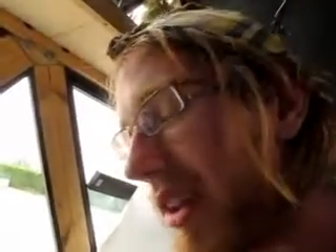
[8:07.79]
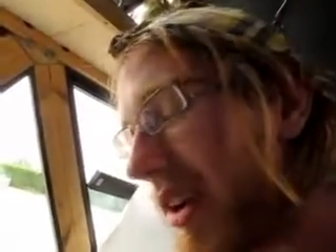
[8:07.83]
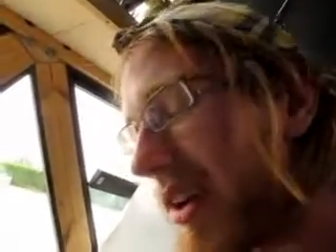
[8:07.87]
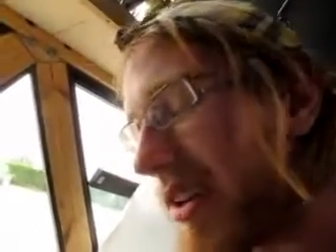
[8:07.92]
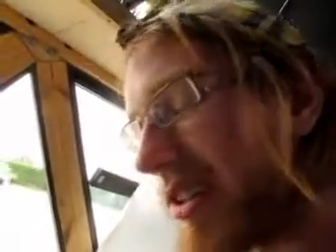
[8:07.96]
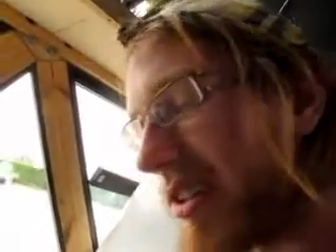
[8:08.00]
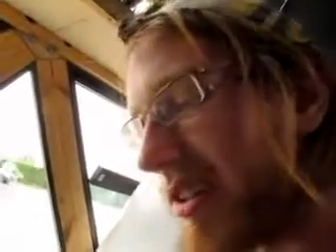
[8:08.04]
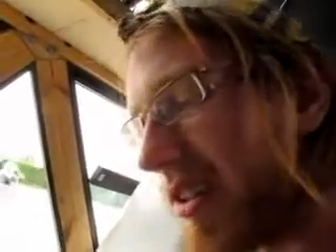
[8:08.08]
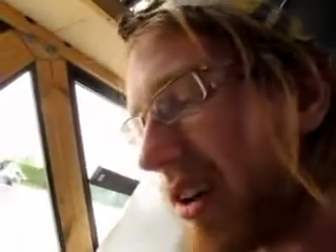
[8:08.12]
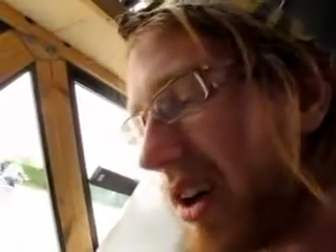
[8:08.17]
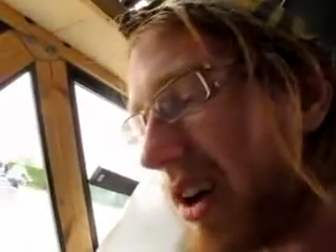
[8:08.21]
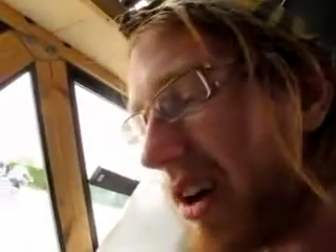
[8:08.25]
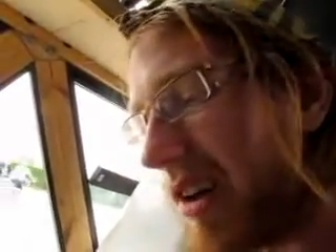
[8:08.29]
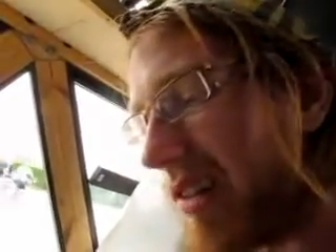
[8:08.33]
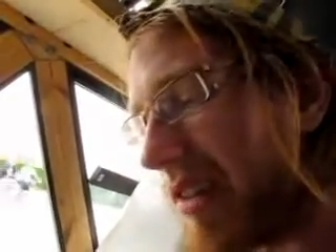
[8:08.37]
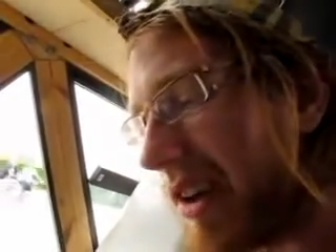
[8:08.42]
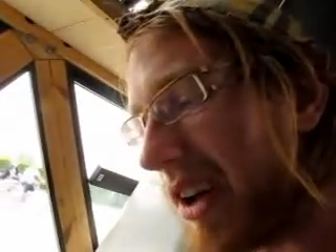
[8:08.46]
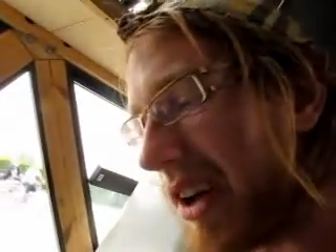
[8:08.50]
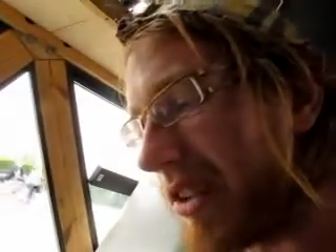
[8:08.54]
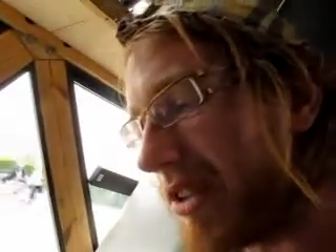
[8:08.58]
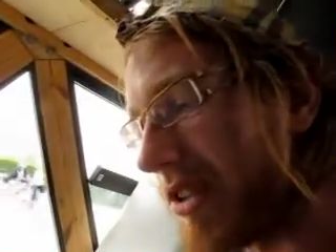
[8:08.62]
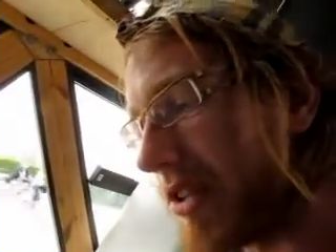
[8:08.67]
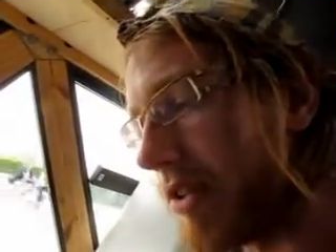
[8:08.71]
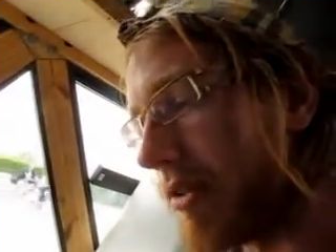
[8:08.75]
there's a lot of
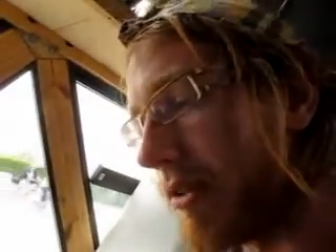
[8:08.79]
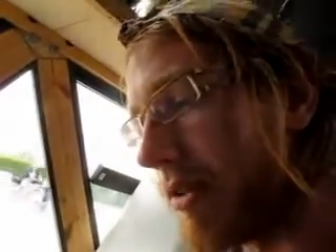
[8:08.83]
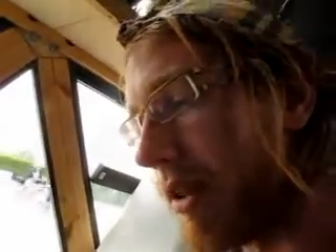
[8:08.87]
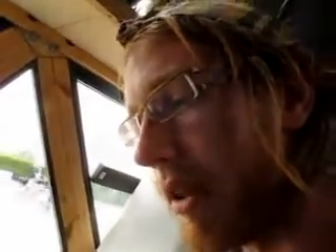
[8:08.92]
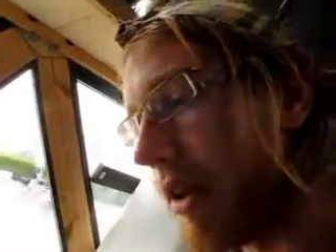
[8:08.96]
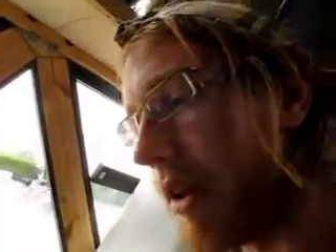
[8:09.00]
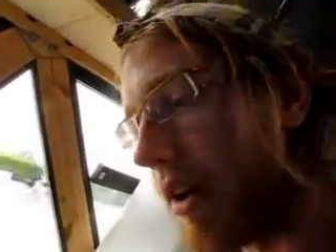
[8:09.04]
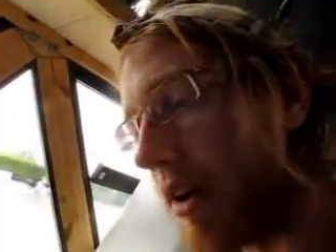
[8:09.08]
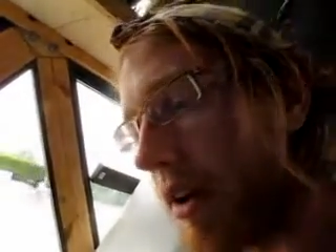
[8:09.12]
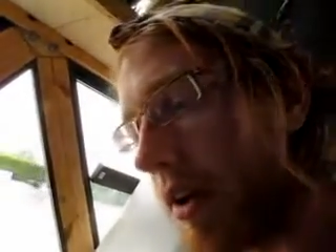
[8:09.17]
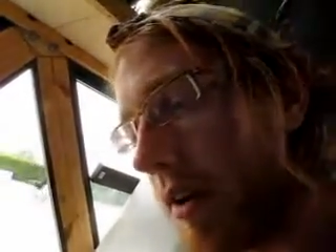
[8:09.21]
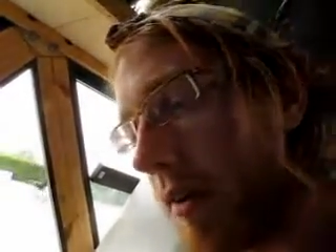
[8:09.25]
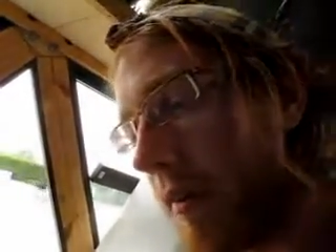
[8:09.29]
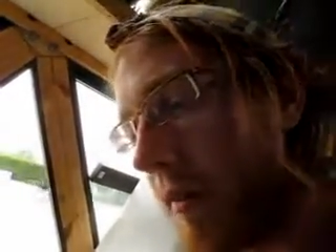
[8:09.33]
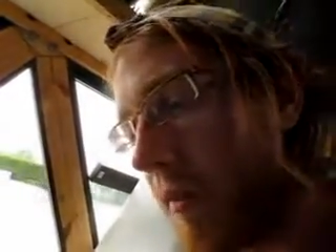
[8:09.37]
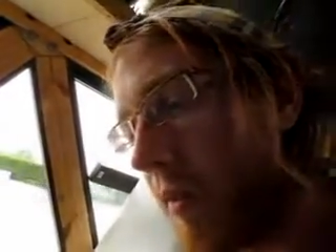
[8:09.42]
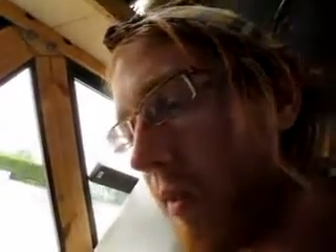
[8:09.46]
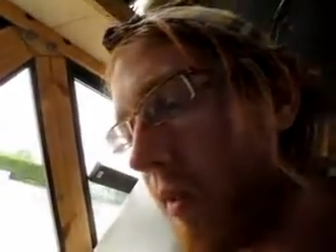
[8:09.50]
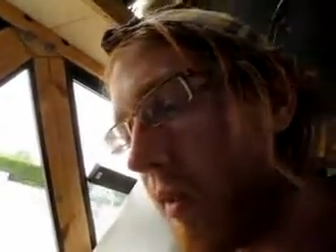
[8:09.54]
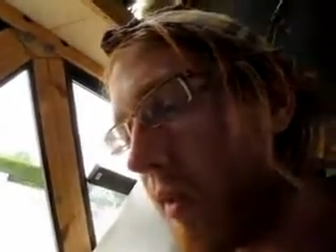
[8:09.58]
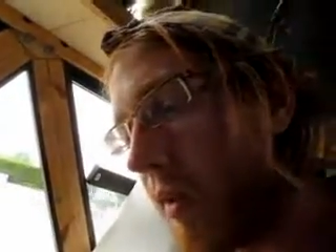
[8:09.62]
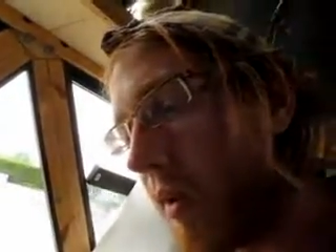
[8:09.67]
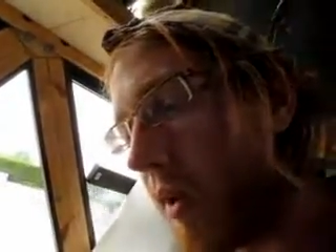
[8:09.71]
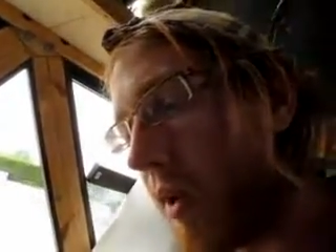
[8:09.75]
ants over there.
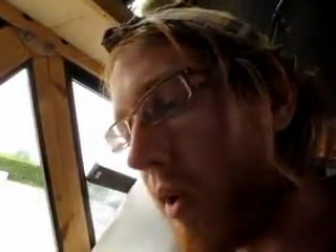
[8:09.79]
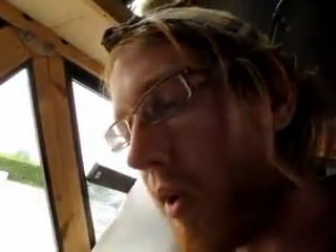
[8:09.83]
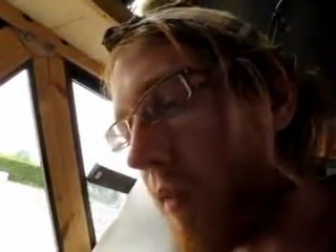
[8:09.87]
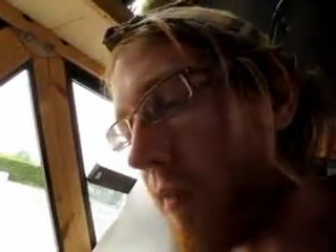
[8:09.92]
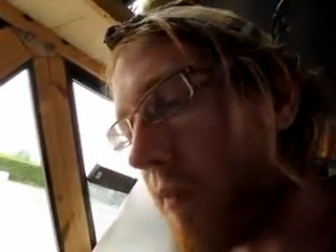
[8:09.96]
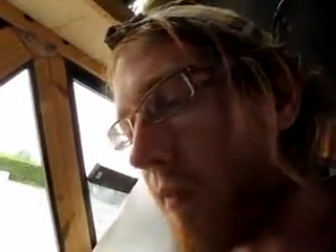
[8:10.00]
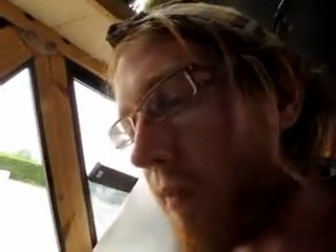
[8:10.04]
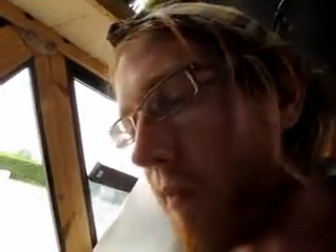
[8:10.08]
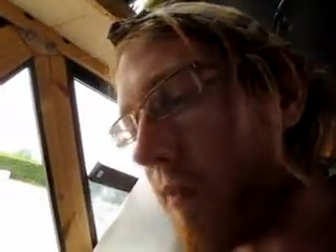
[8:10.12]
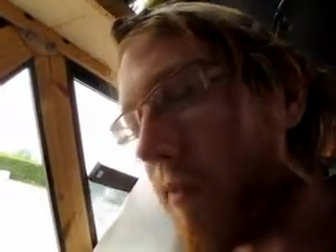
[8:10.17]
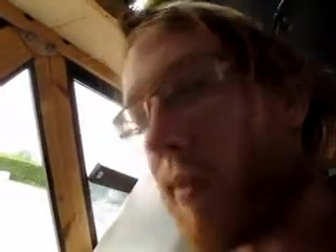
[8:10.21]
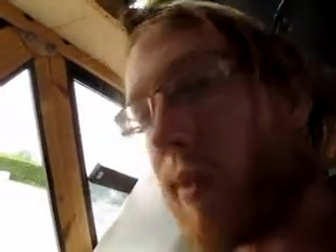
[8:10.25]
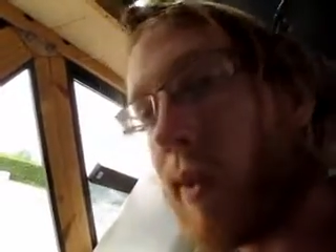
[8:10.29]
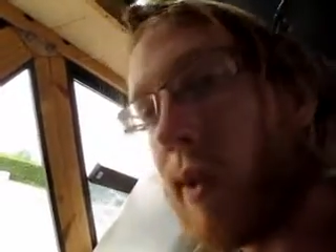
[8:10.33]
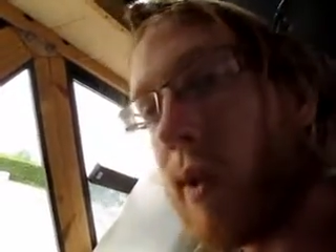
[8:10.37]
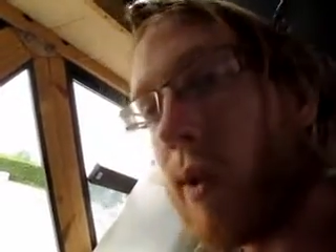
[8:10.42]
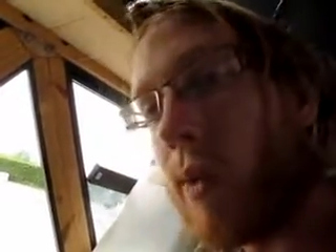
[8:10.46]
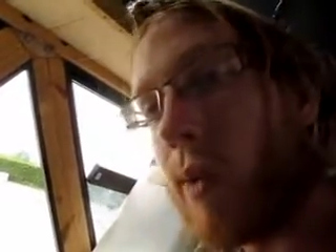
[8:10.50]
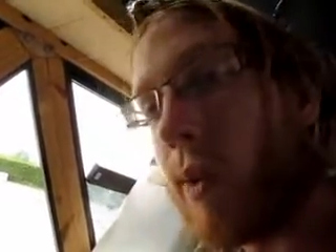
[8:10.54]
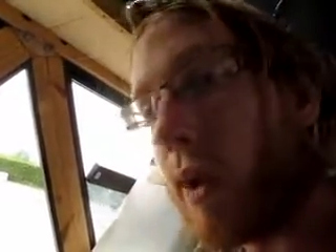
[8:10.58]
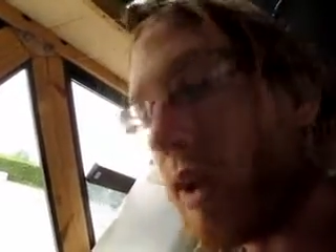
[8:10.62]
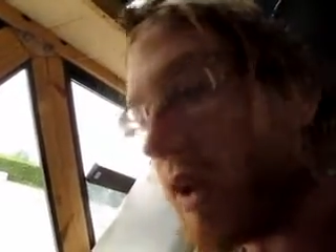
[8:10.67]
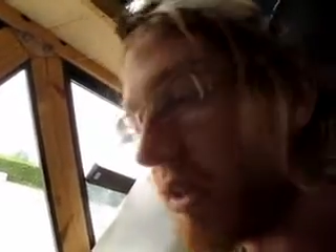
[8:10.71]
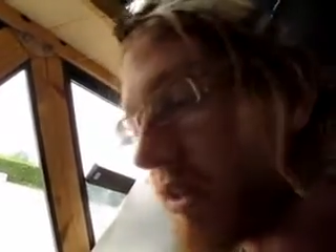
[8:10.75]

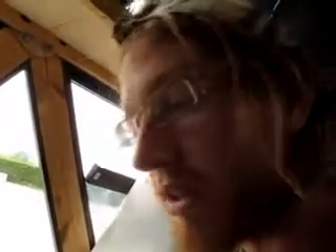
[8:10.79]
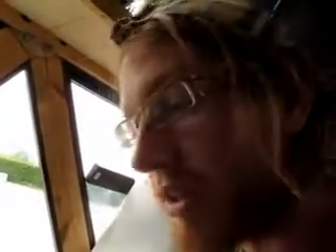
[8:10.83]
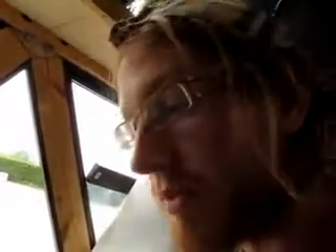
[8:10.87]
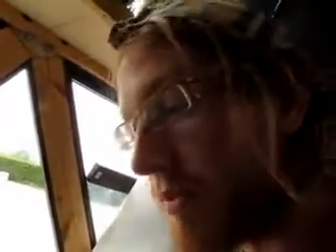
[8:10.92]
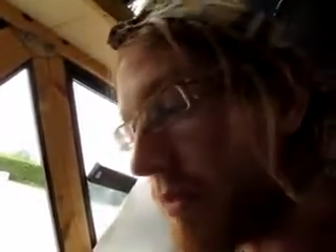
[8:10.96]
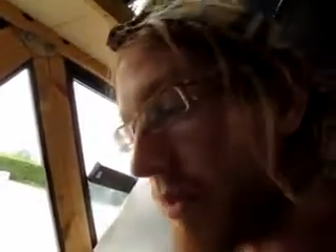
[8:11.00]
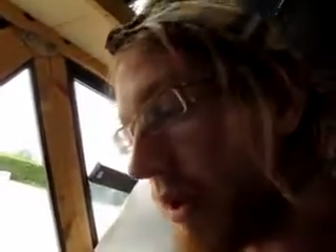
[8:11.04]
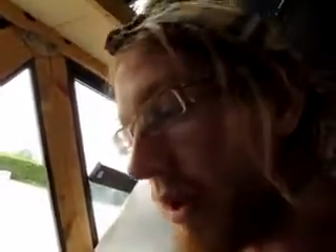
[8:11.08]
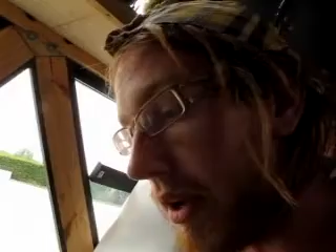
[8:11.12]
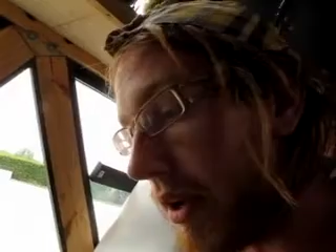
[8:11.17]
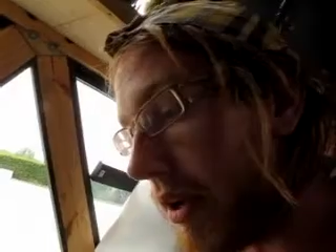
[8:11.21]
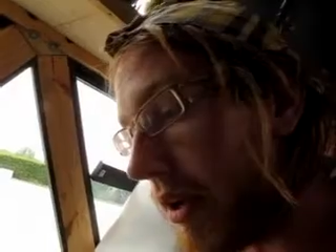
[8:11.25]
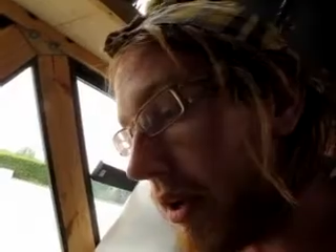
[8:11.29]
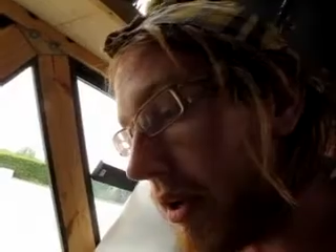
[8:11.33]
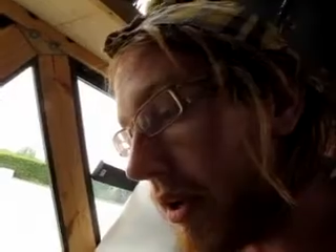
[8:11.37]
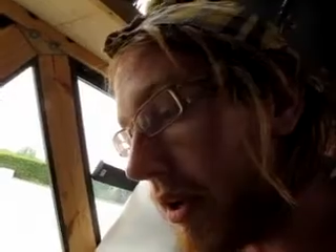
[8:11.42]
We can spin it